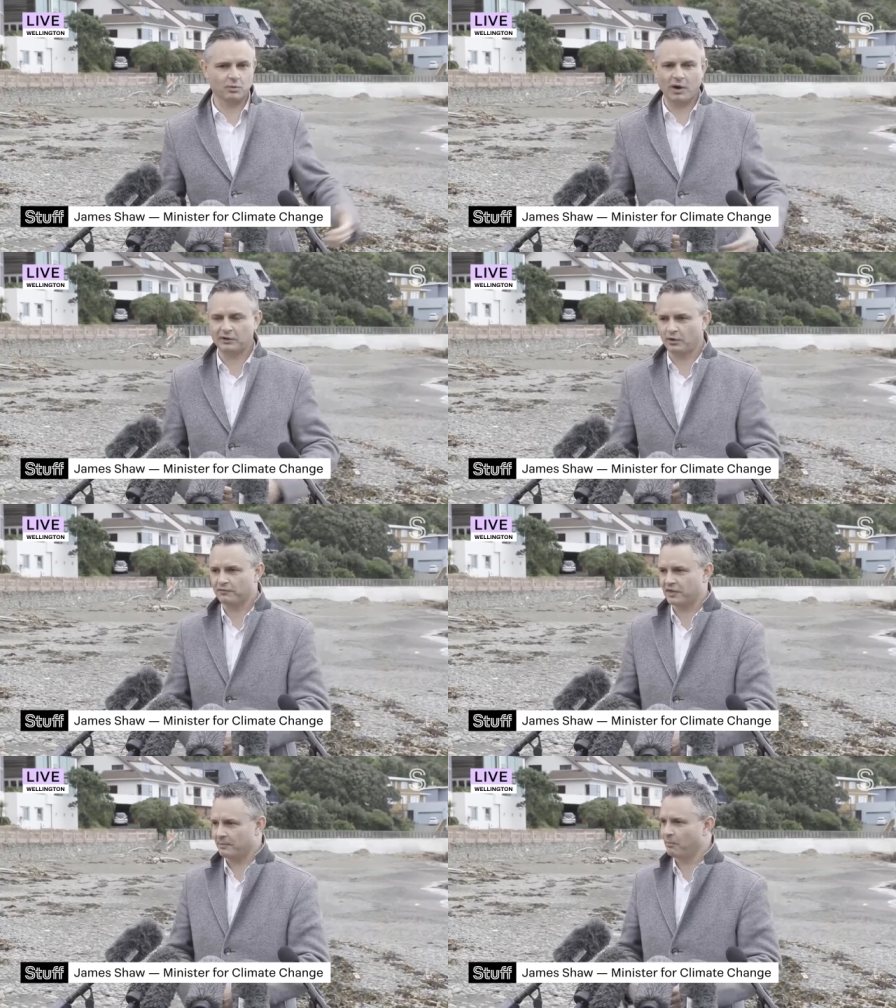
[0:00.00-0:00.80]
one
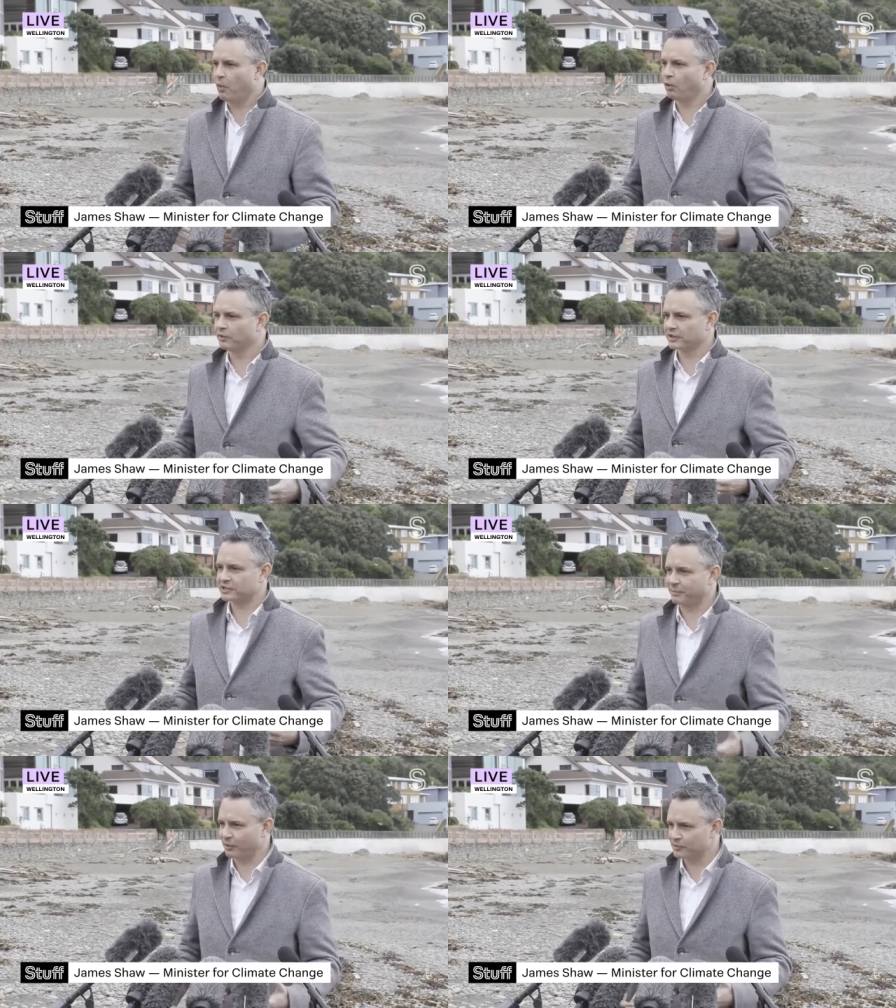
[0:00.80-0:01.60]
of the more
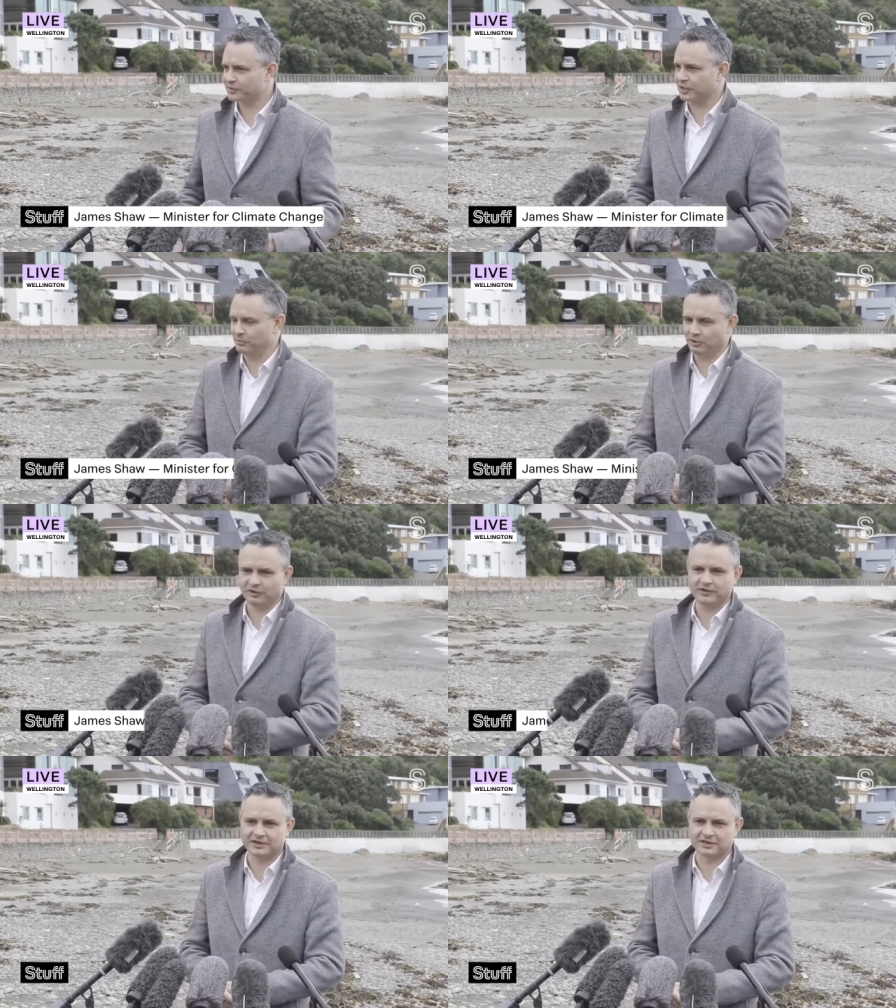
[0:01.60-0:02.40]
exposed
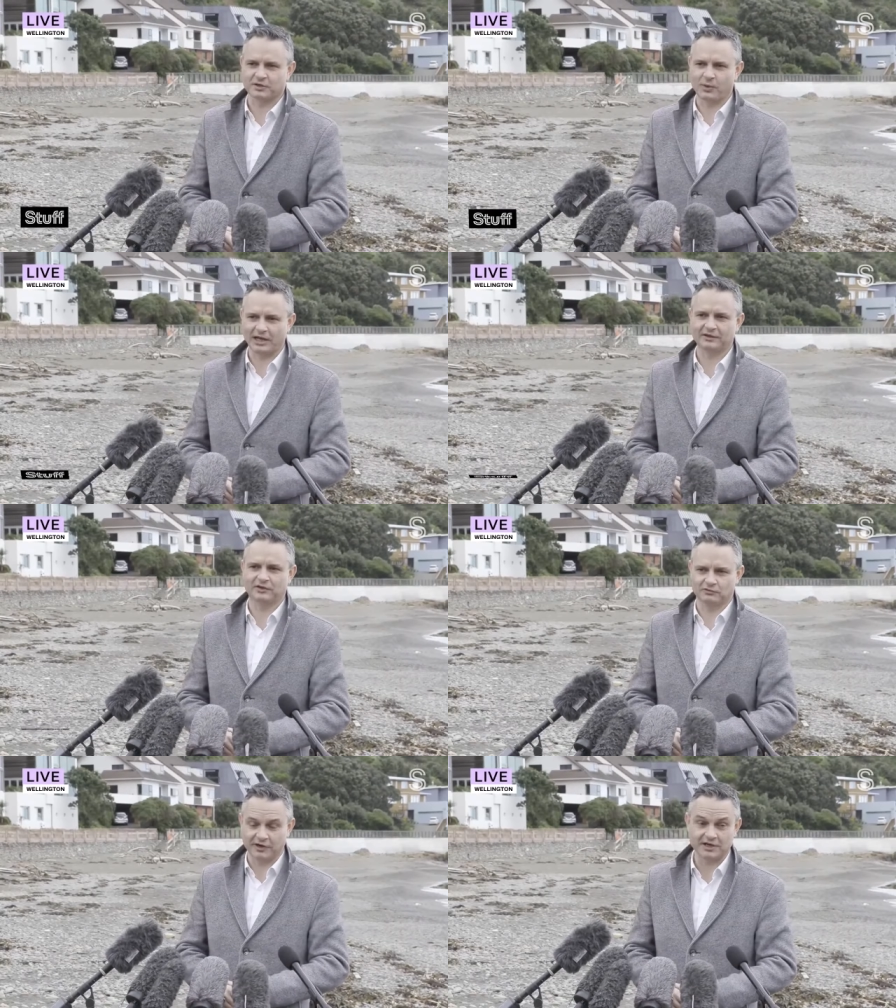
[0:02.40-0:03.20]
communities in the
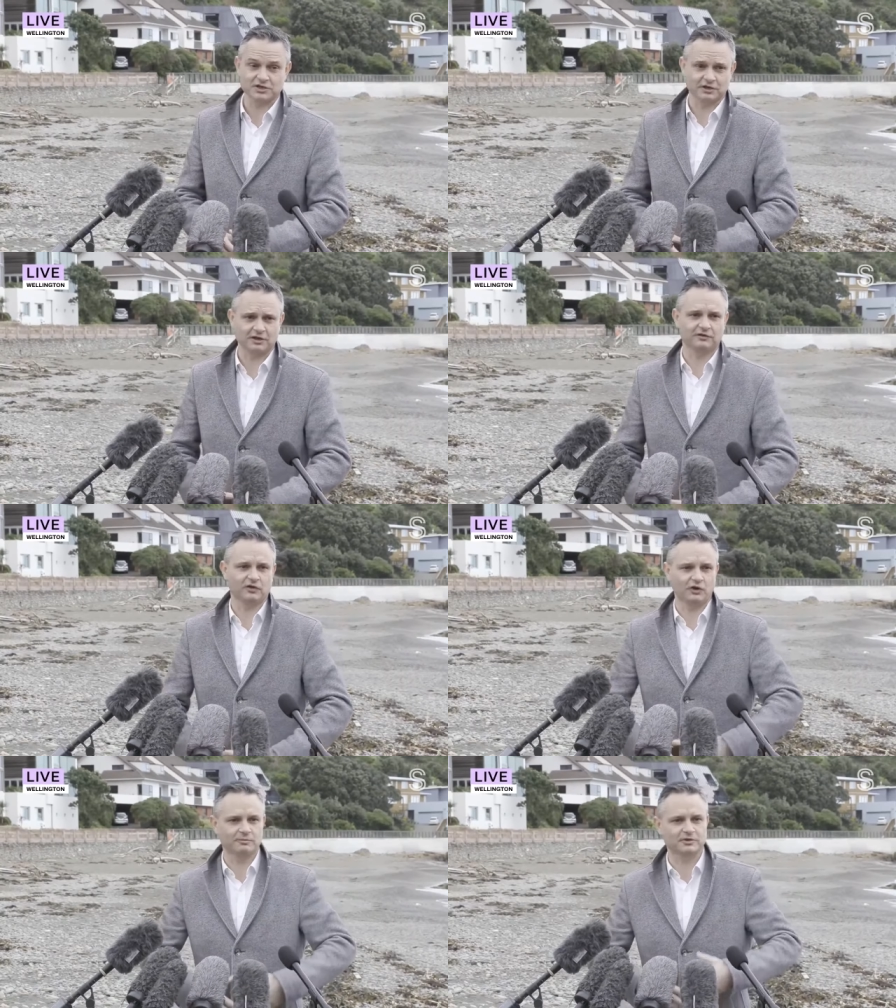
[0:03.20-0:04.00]
Wellington region in
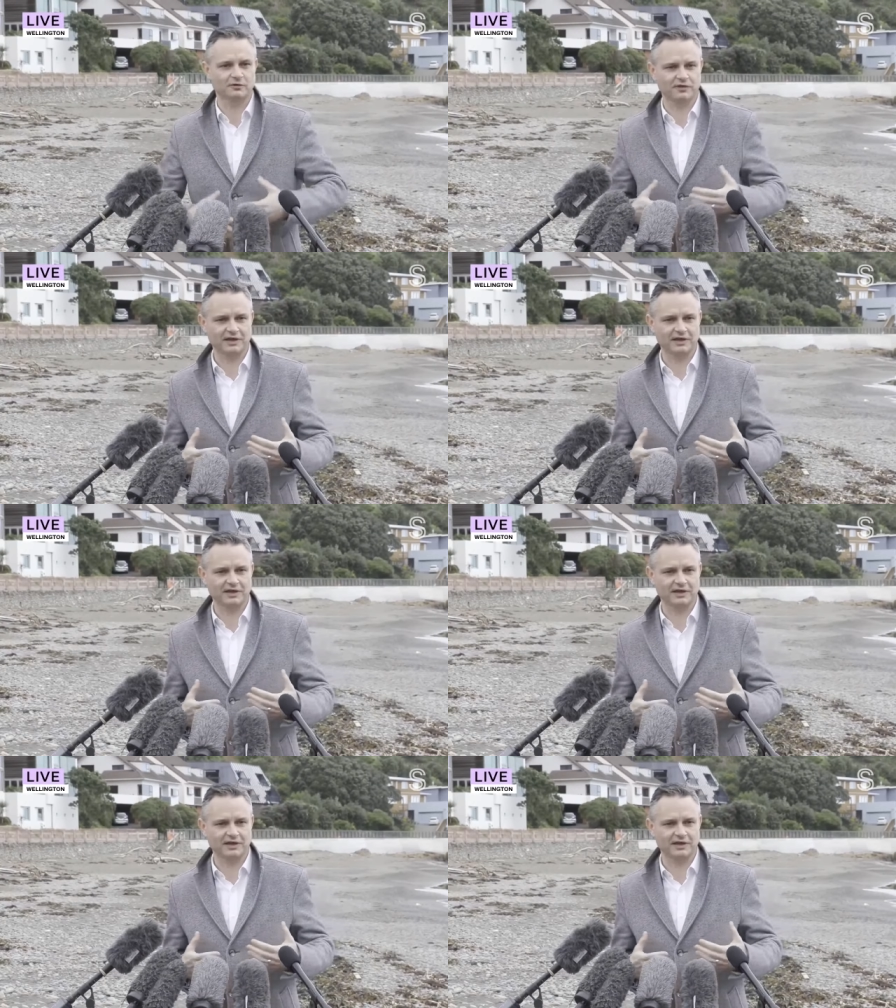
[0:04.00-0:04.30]
terms of